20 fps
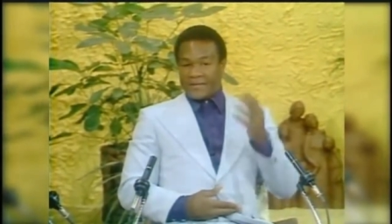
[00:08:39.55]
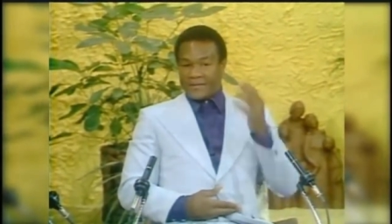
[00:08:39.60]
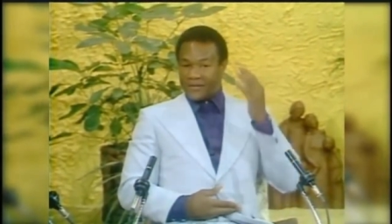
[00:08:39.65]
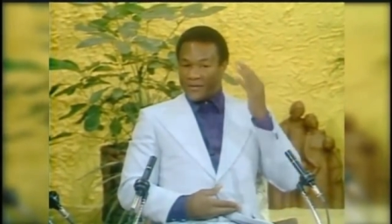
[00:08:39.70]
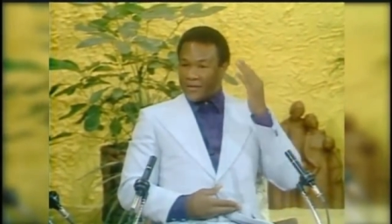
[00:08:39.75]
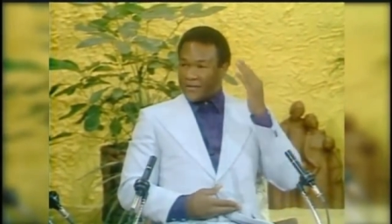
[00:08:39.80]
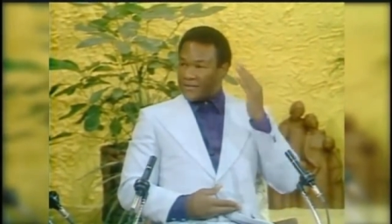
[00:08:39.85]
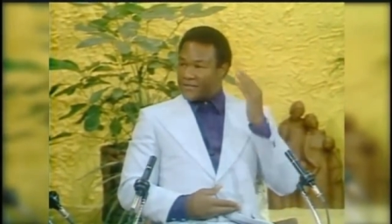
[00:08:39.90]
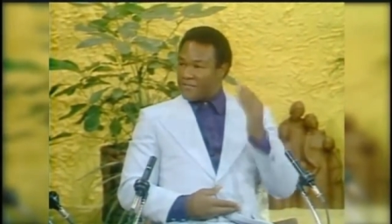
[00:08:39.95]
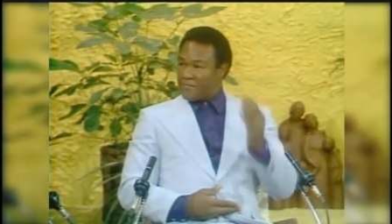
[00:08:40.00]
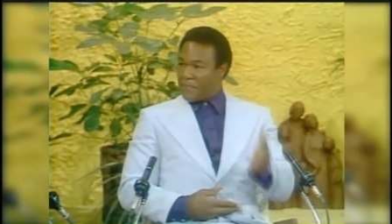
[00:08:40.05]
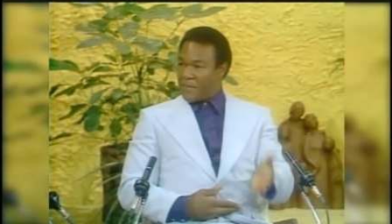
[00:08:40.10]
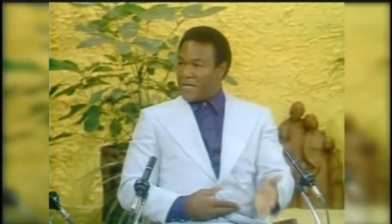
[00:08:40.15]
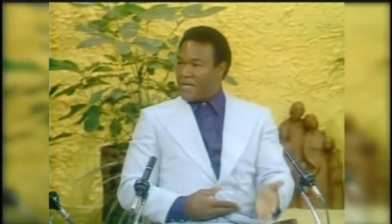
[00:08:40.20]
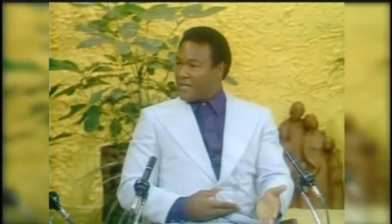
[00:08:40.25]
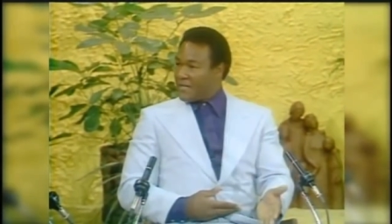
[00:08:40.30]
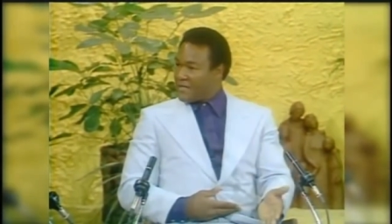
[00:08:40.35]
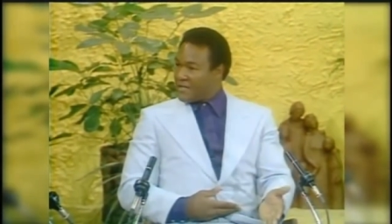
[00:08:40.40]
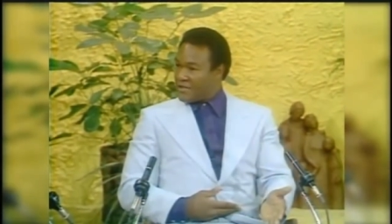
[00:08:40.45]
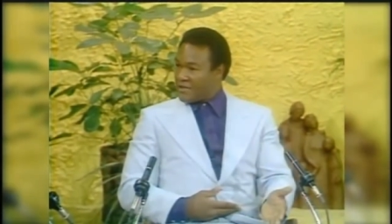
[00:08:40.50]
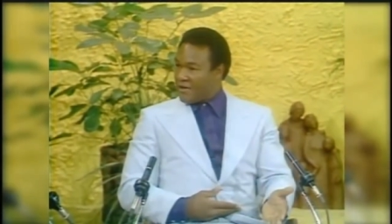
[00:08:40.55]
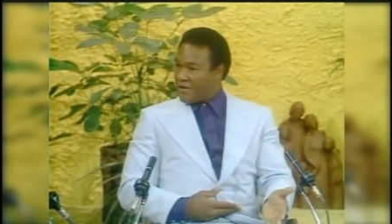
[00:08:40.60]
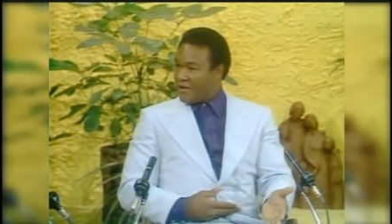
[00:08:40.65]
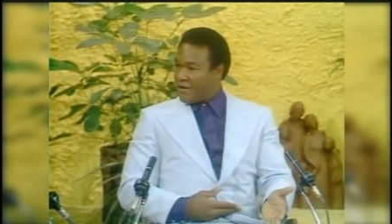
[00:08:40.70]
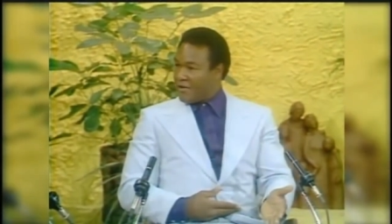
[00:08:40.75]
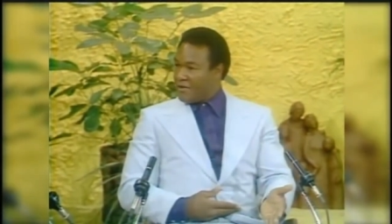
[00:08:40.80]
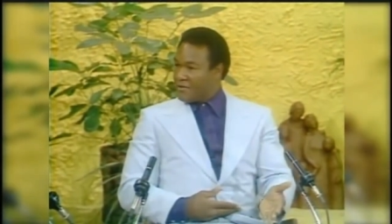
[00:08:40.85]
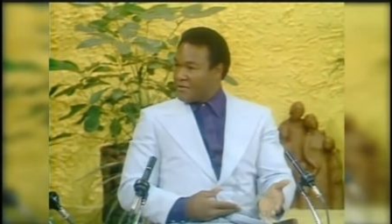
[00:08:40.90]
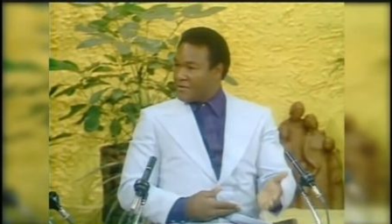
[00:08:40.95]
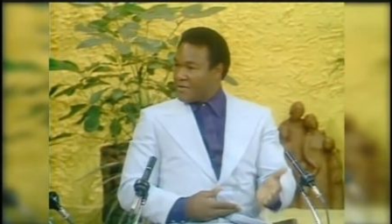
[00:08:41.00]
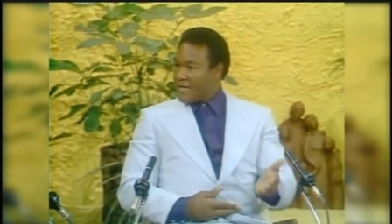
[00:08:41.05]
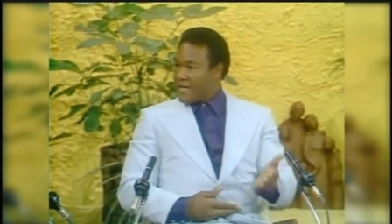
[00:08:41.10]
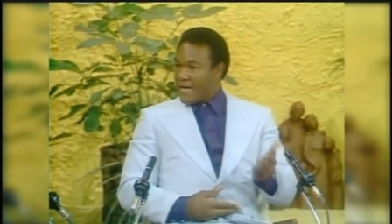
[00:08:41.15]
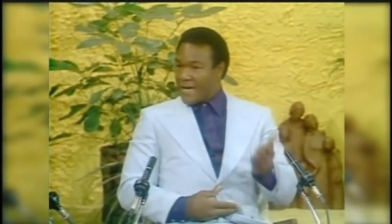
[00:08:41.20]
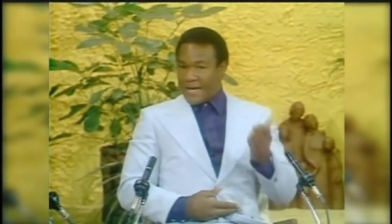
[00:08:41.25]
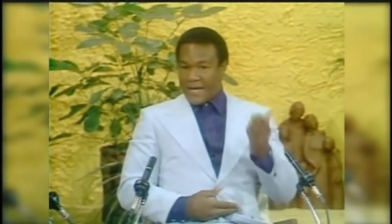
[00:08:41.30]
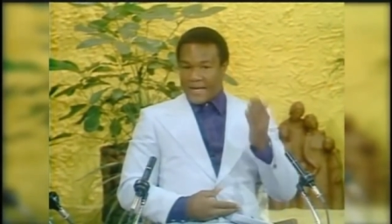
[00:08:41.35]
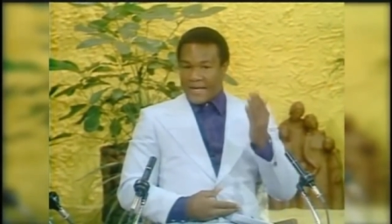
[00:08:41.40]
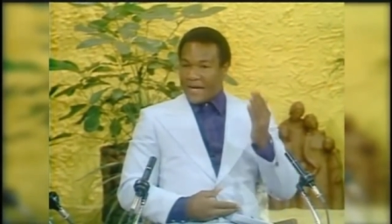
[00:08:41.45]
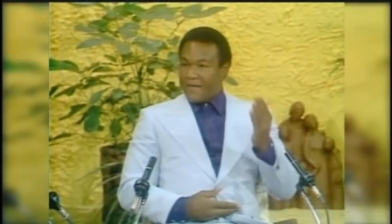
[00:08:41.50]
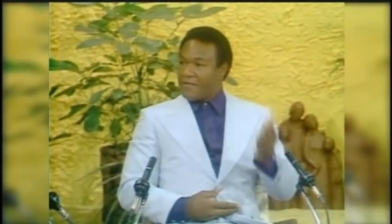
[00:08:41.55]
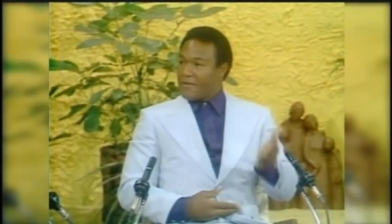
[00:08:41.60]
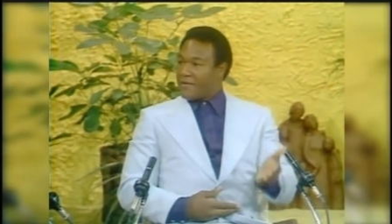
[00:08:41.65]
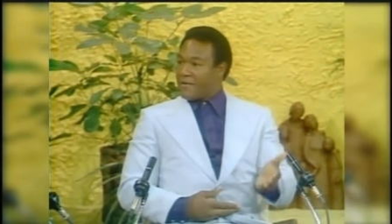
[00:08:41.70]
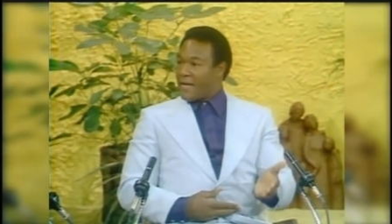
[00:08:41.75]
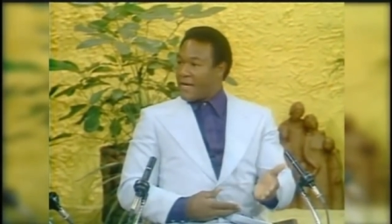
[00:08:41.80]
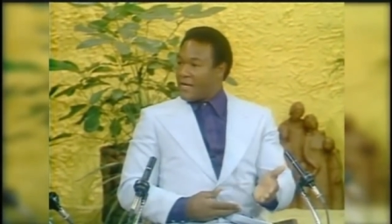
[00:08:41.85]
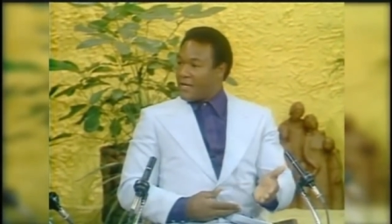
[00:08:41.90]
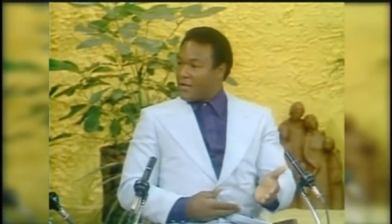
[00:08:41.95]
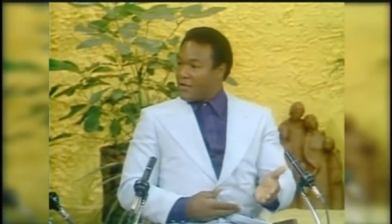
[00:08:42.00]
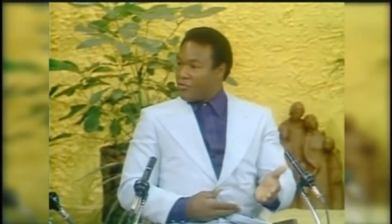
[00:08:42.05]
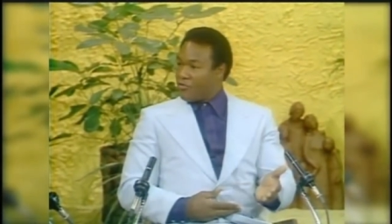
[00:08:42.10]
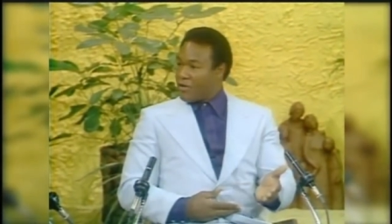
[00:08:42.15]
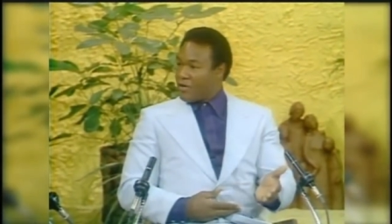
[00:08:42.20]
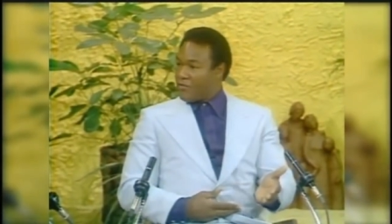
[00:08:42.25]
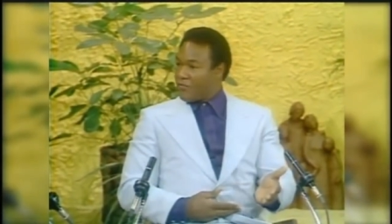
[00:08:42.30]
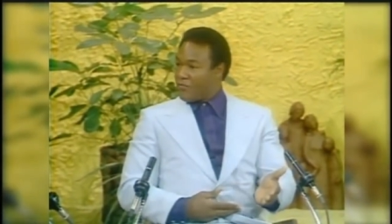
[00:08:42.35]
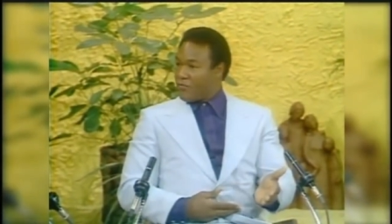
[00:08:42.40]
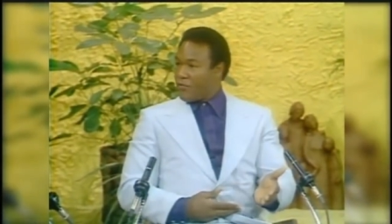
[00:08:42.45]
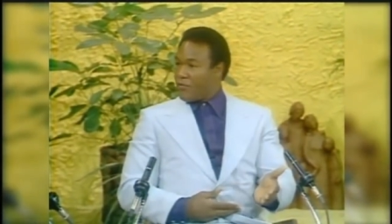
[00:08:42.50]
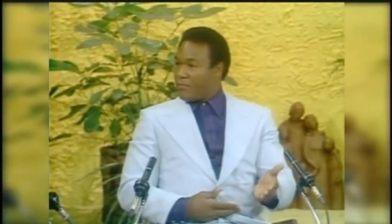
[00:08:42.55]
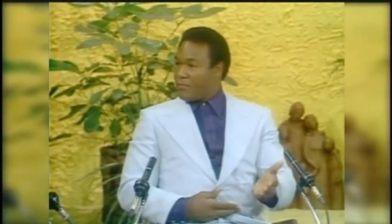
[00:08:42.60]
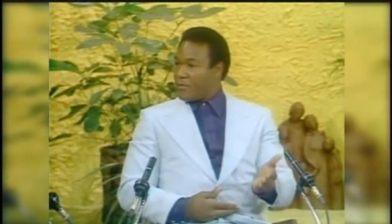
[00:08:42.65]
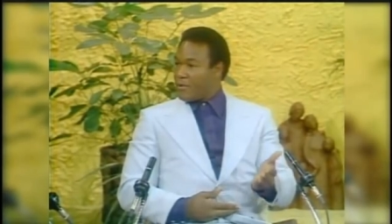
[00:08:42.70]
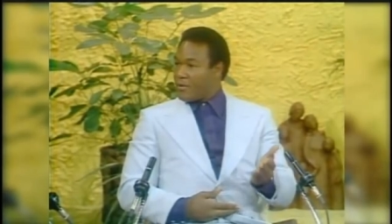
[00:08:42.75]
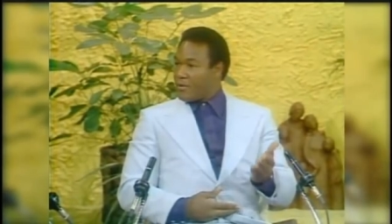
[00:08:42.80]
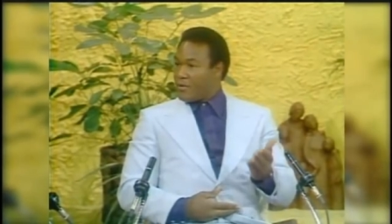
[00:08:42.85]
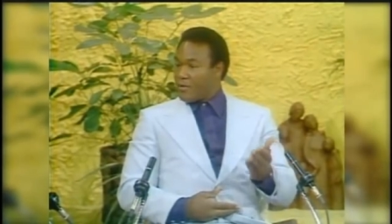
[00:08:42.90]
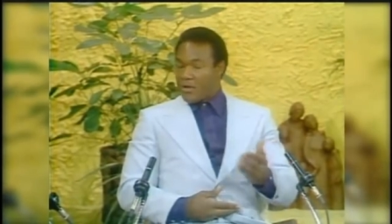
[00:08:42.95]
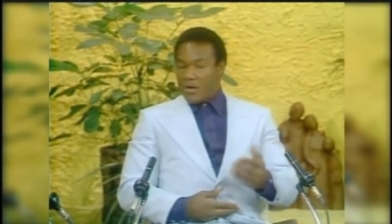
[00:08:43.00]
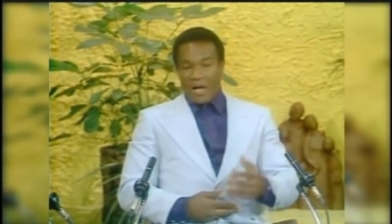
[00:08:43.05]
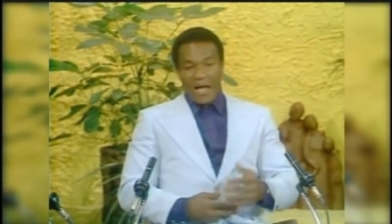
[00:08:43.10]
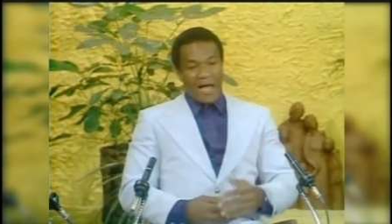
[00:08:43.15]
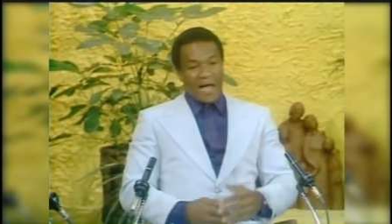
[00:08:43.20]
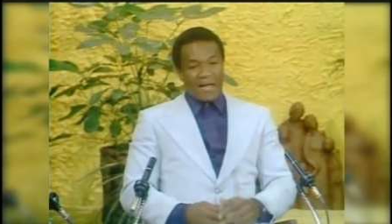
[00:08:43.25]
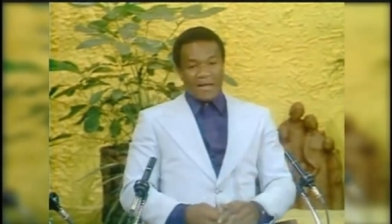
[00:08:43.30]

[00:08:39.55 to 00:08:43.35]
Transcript: And I started speaking in tongues and everything in Did the you know what that was?